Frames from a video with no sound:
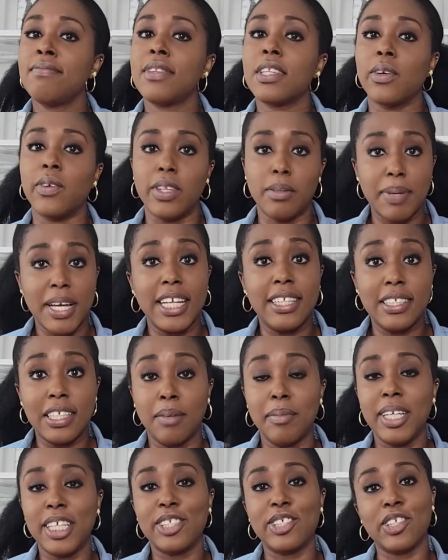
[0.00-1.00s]
with the
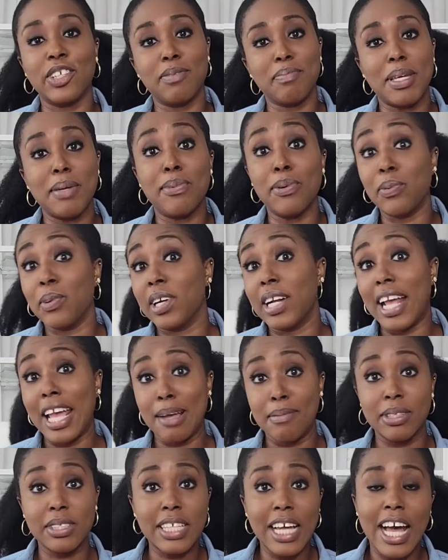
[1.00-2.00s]
pandemic, certain people weren't
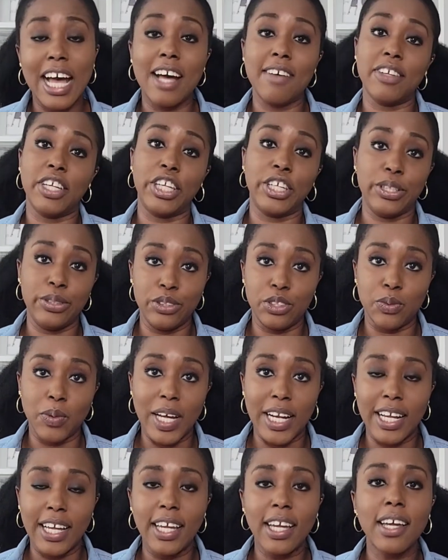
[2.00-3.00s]
able to have a huge
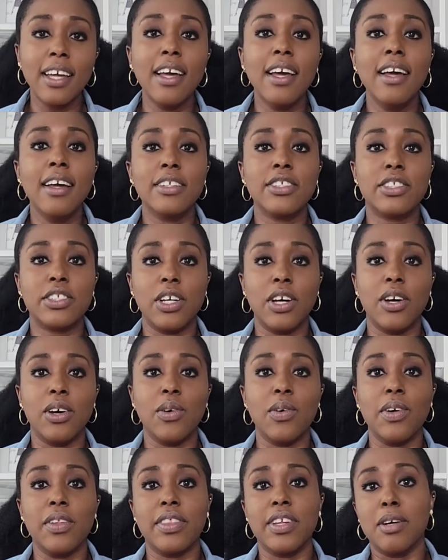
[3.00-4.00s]
wedding,
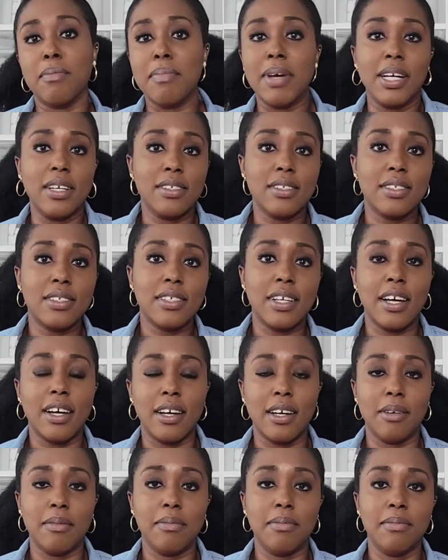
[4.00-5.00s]
so their Mels
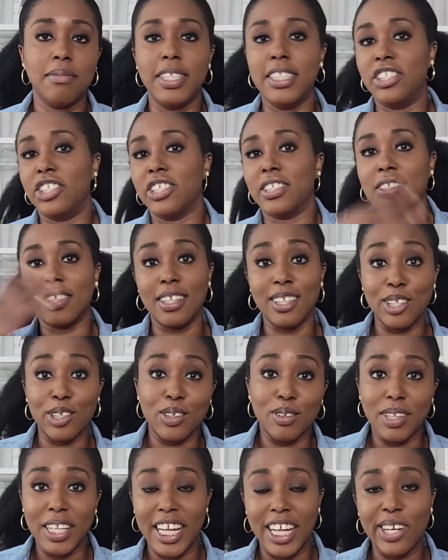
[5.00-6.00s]
is just a little
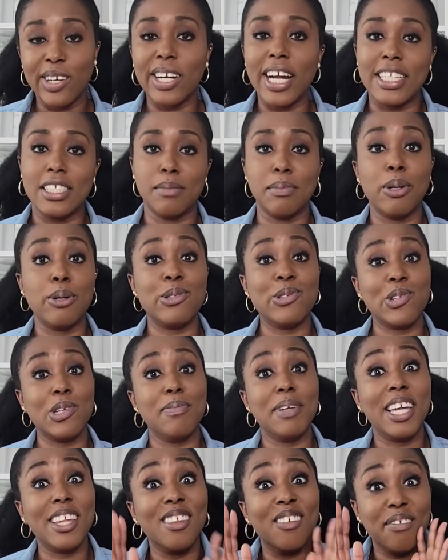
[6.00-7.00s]
later as opposed to it
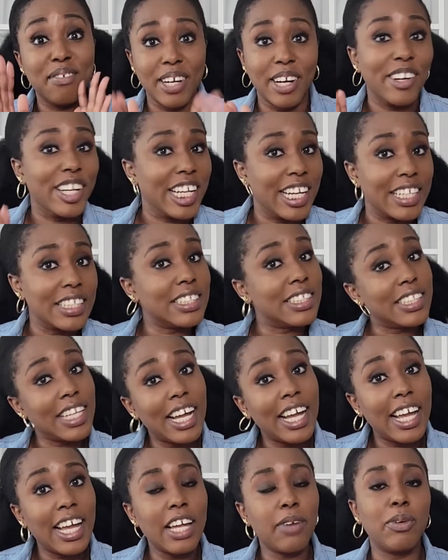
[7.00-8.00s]
being the very next
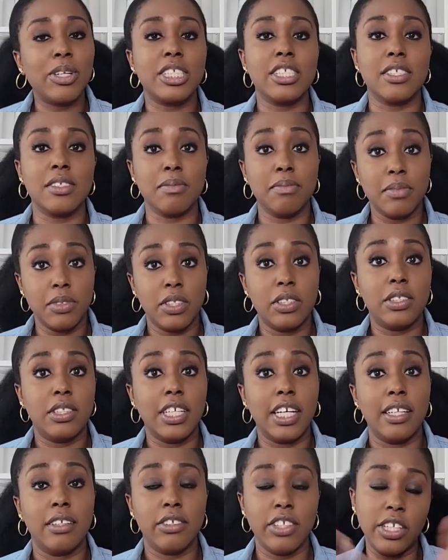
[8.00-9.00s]
day, which is
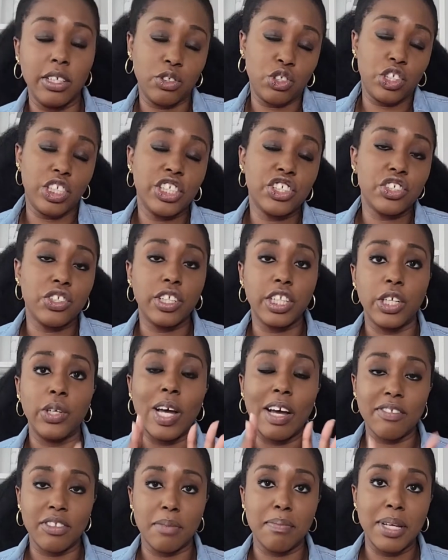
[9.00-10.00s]
done. You know, traditionally you
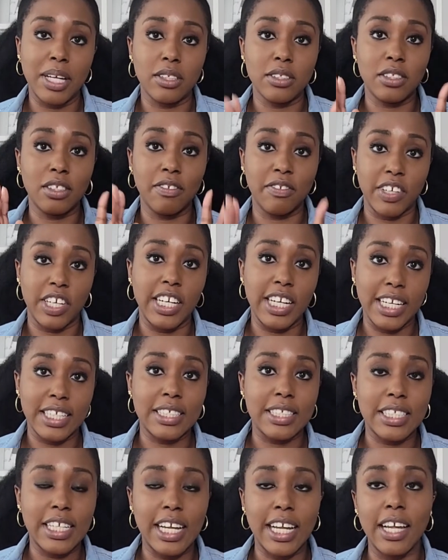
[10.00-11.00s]
have the Mels the very next
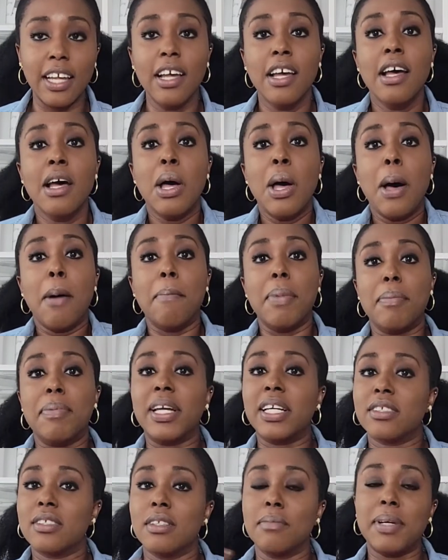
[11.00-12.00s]
day, but
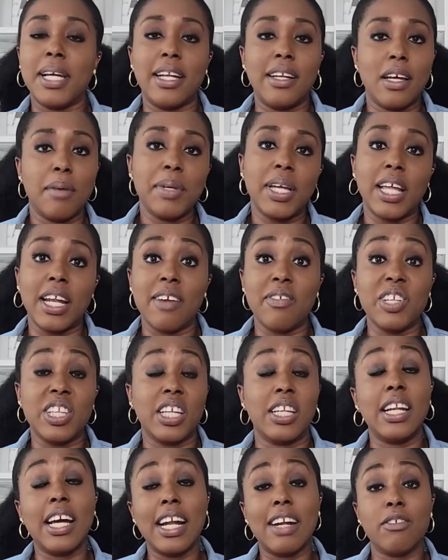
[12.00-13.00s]
because of the pandemic and everything,
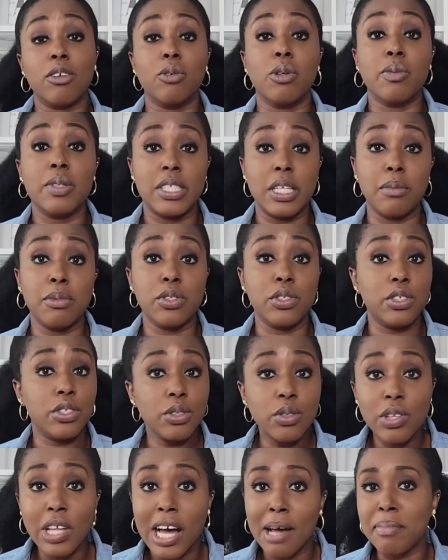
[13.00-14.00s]
not everyone was able to do
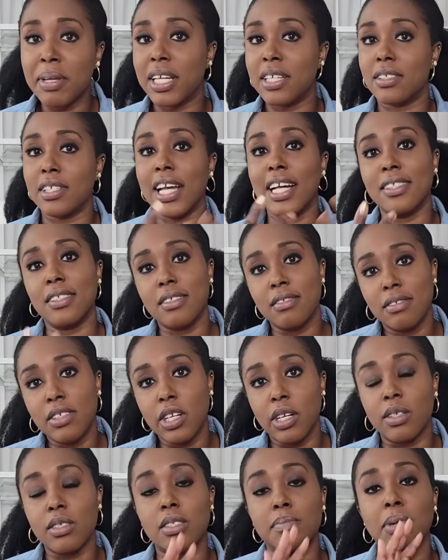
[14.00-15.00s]
that because they had, you
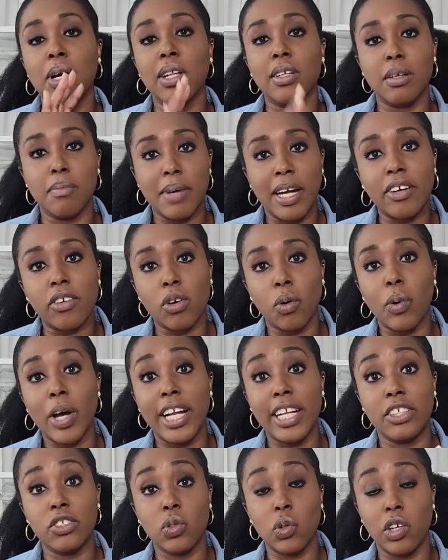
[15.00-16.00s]
know, smaller micro
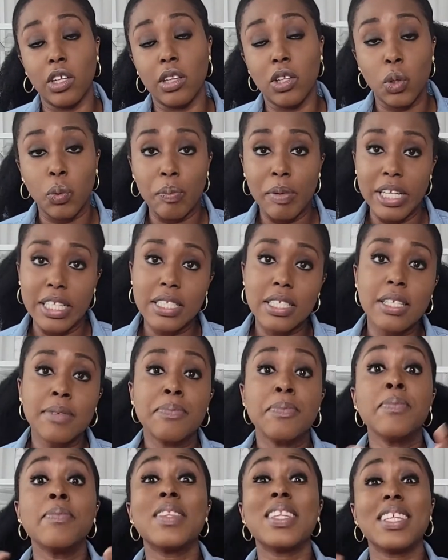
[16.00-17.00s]
weddings or elopements.
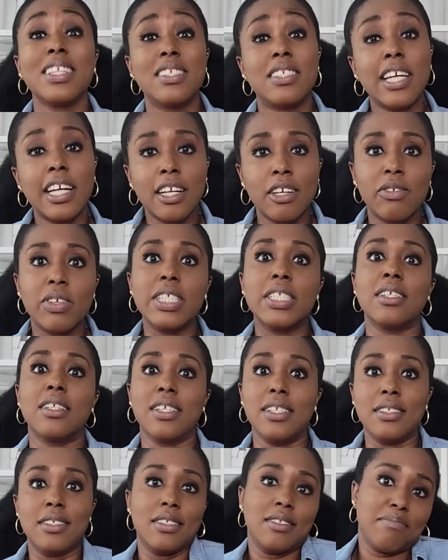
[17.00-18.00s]
The second reason
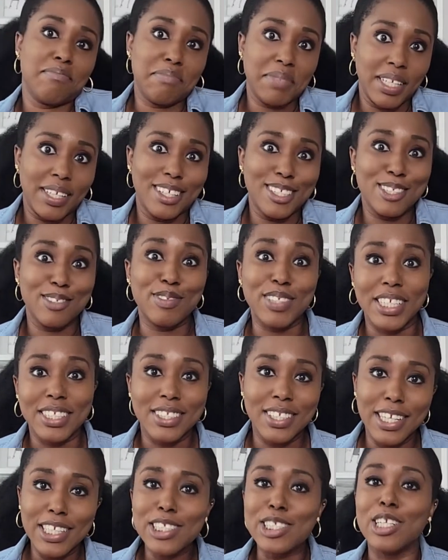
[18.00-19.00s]
is because of
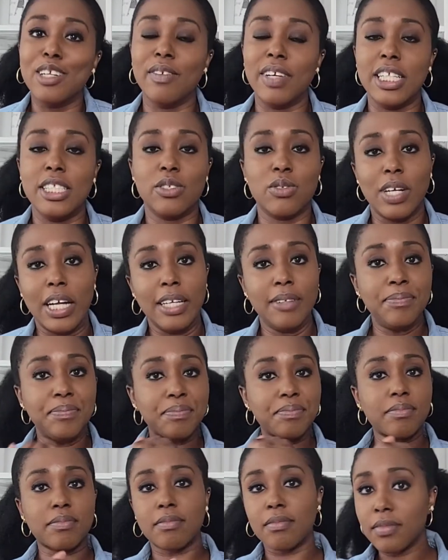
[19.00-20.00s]
destination events, right?
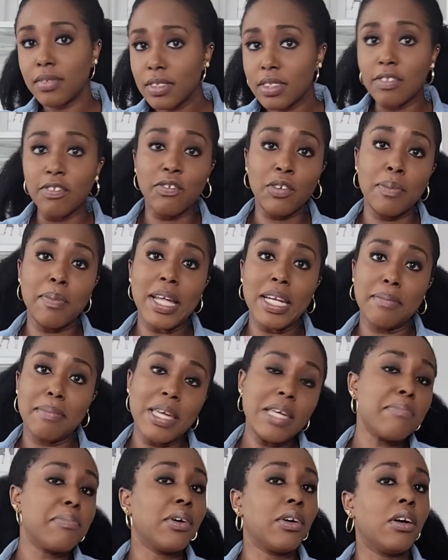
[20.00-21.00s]
For many
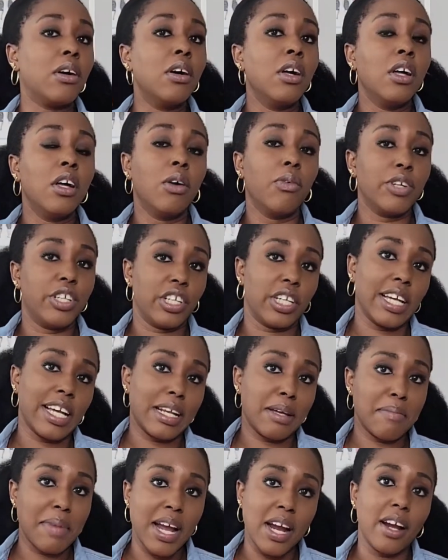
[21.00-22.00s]
people, when you're
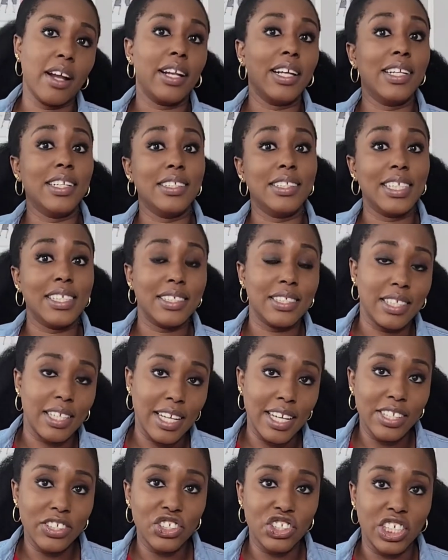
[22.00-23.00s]
getting married in a
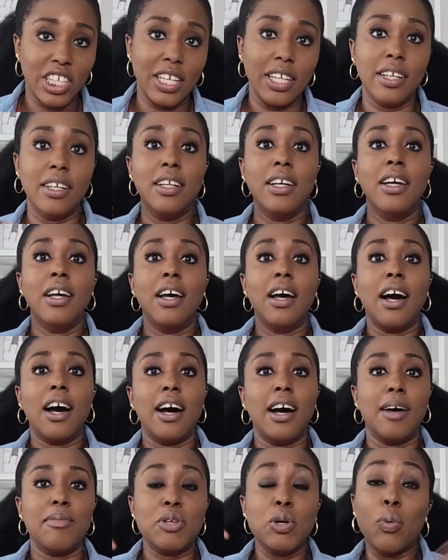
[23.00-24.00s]
destination,
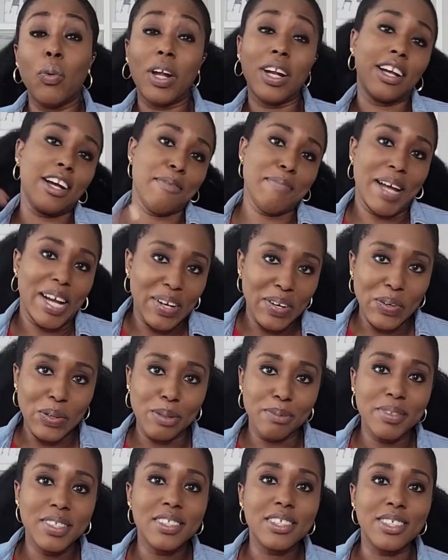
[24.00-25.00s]
you want to come back
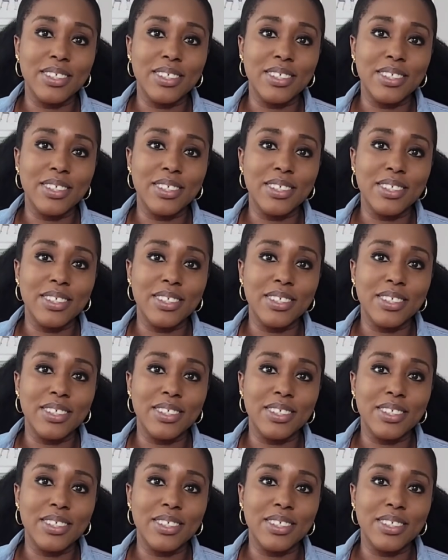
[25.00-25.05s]
home to